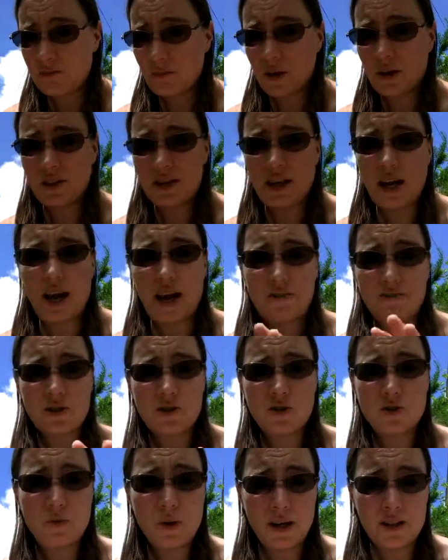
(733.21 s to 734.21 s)
month and a half to
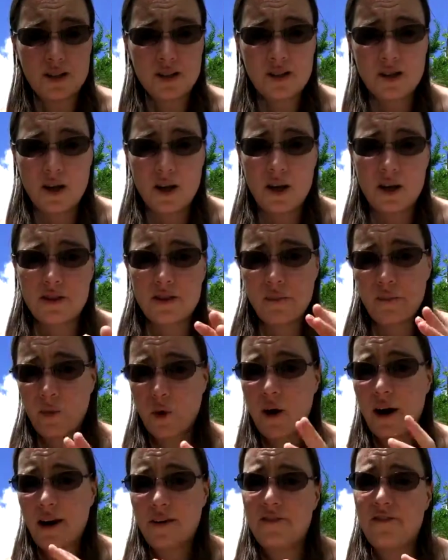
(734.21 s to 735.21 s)
2 months, the
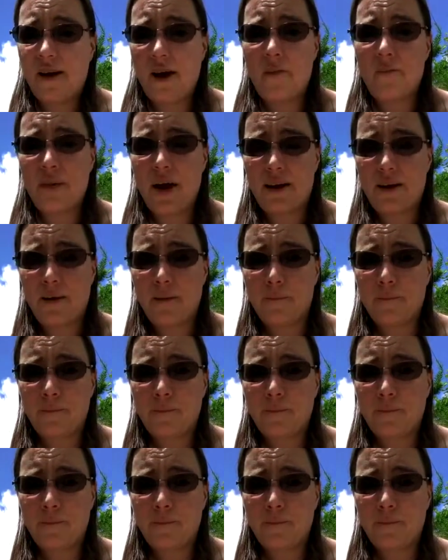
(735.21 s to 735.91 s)
more I've felt better.